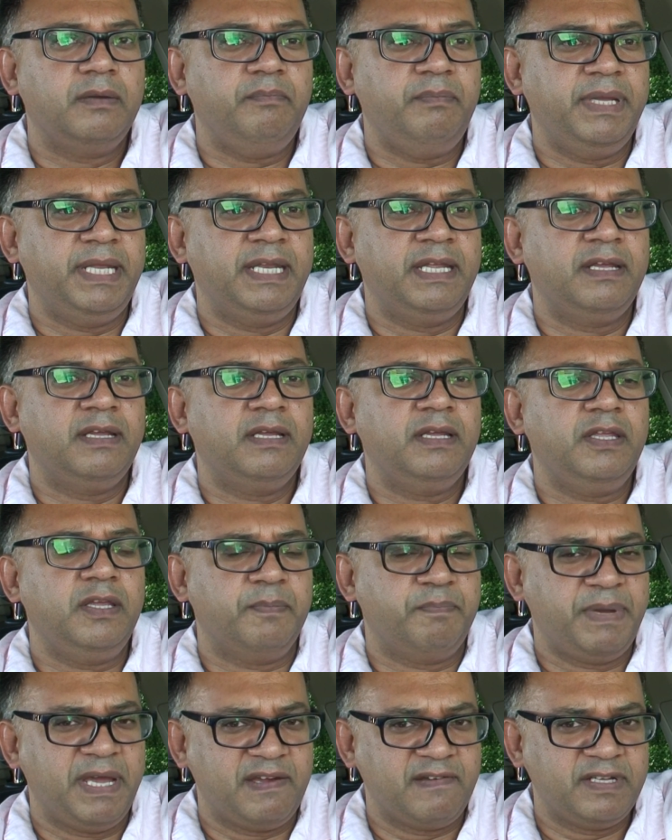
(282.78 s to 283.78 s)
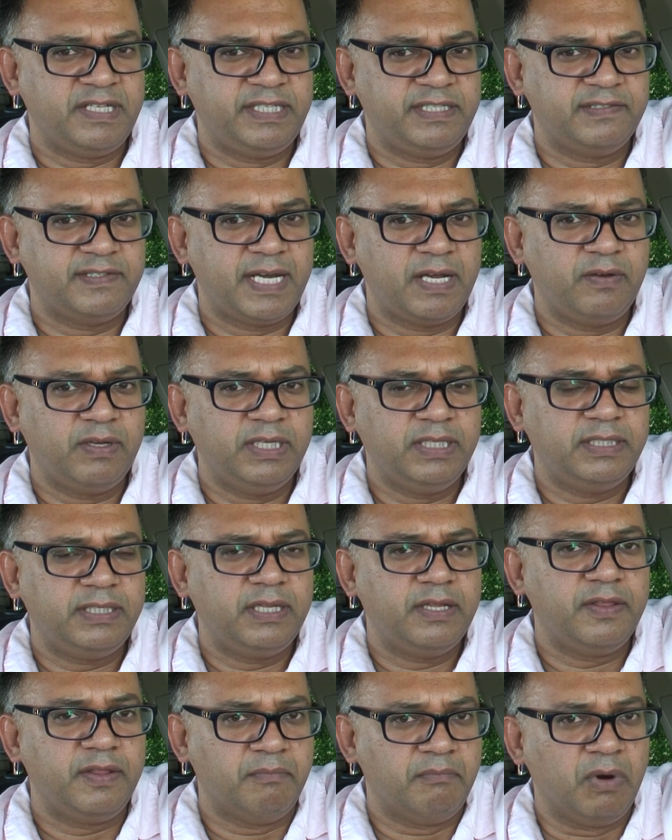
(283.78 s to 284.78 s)
Meaning your parents'
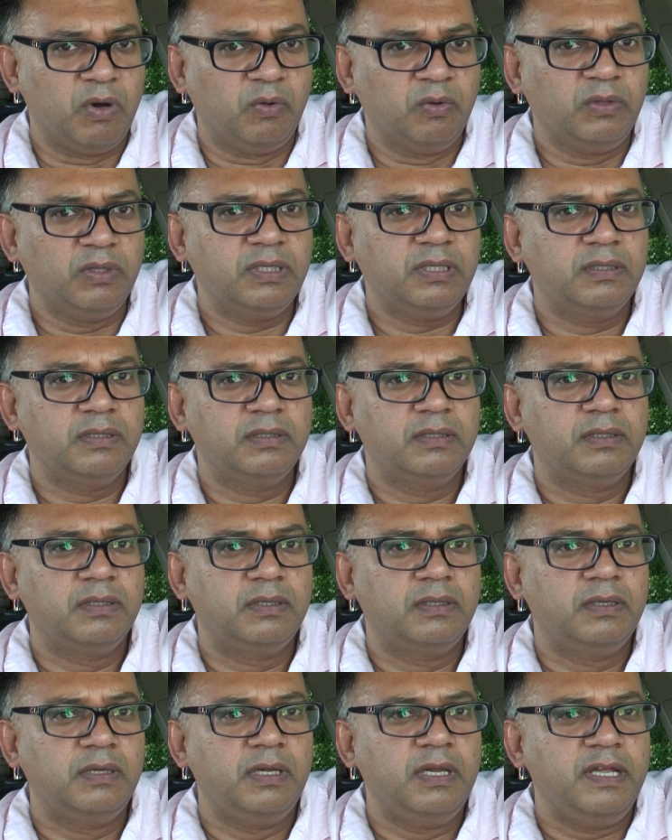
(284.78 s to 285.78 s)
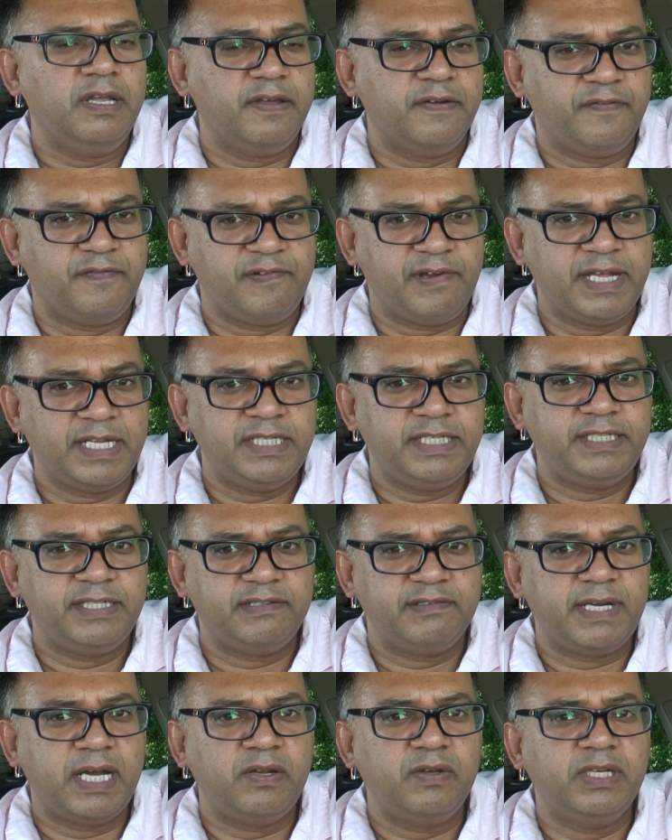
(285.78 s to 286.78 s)
surroundings, the mold, your friends'
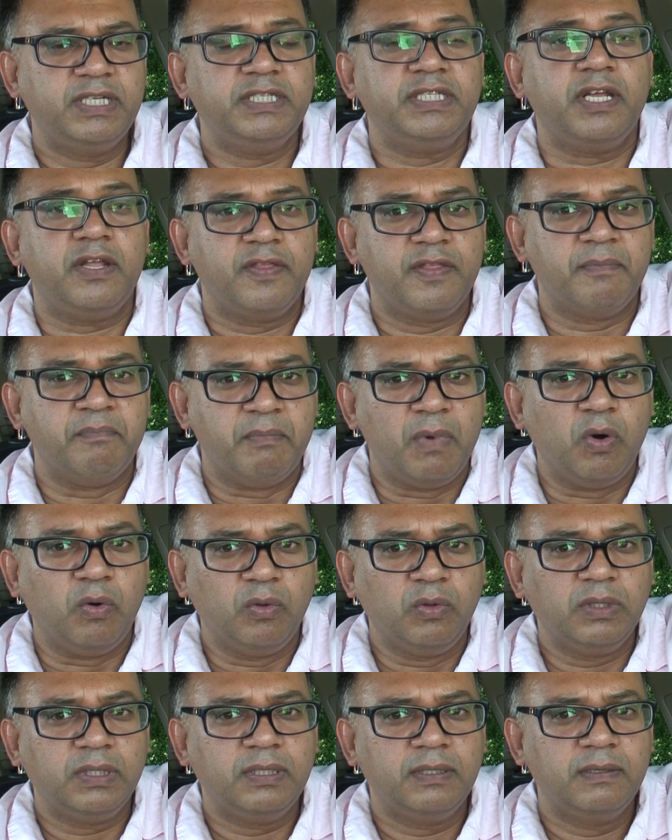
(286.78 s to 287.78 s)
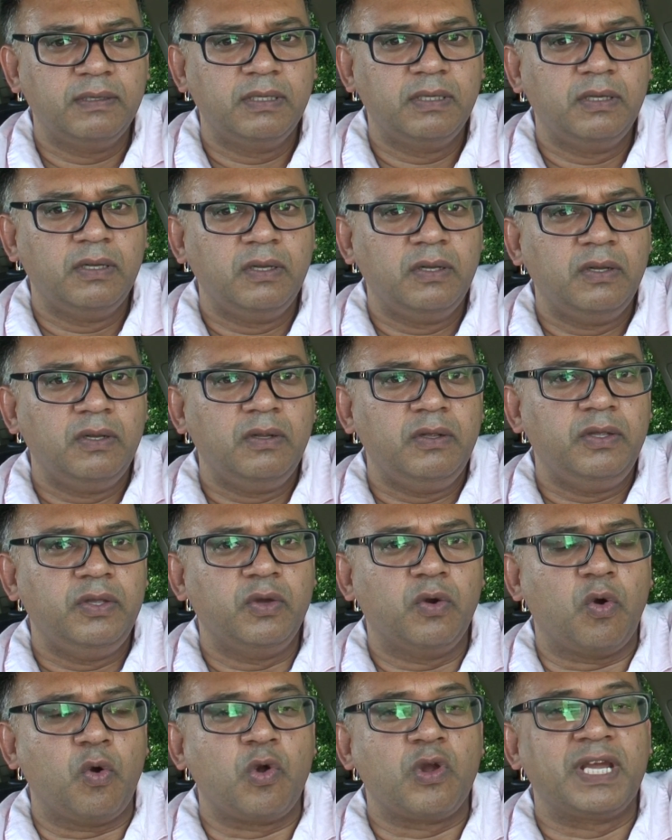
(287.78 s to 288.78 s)
surroundings, the mold,
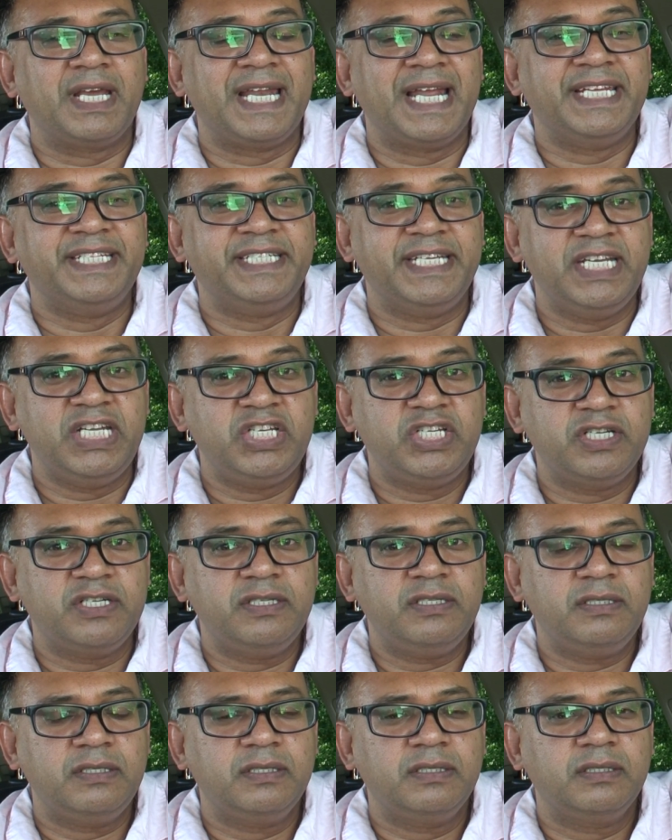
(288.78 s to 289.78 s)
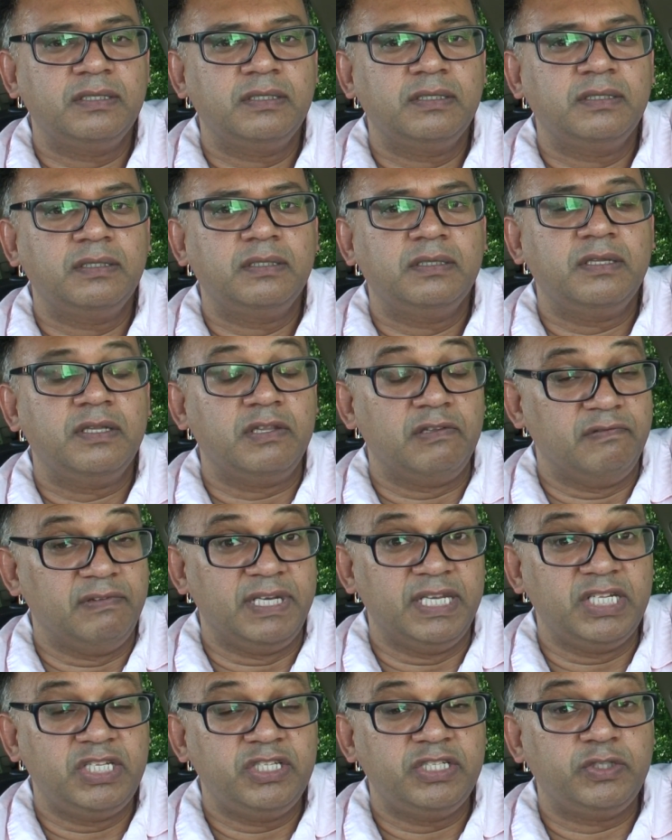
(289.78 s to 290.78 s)
your organization, the
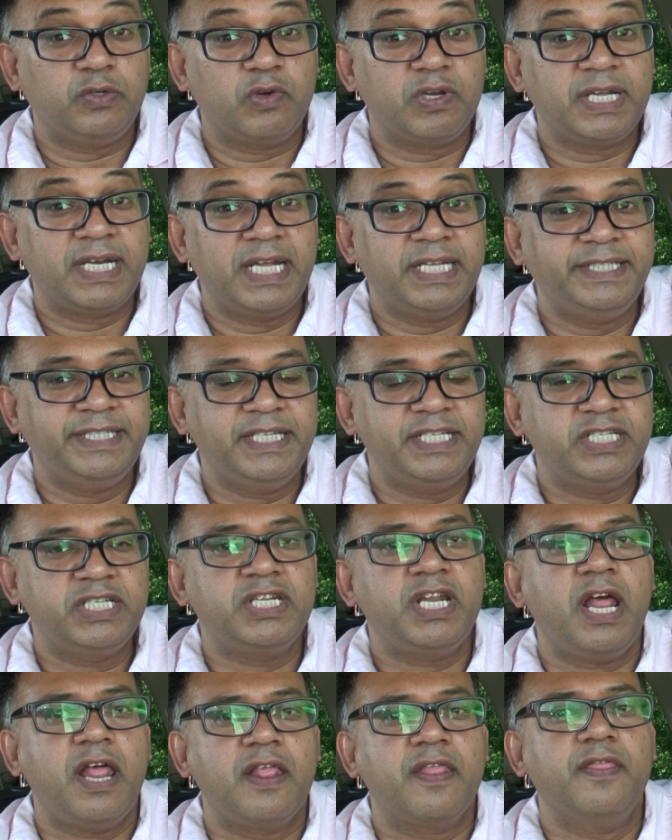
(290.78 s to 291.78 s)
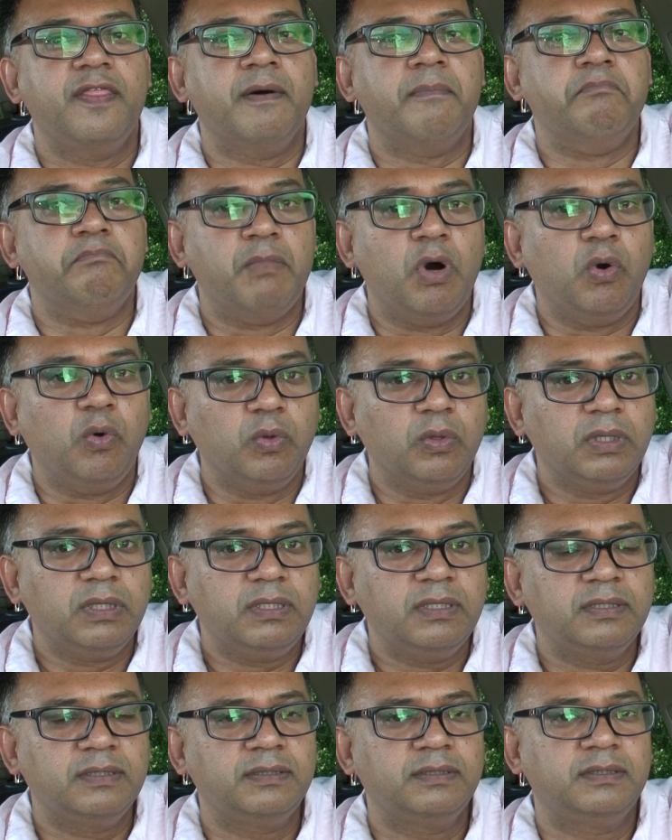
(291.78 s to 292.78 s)
religious organization, the mold.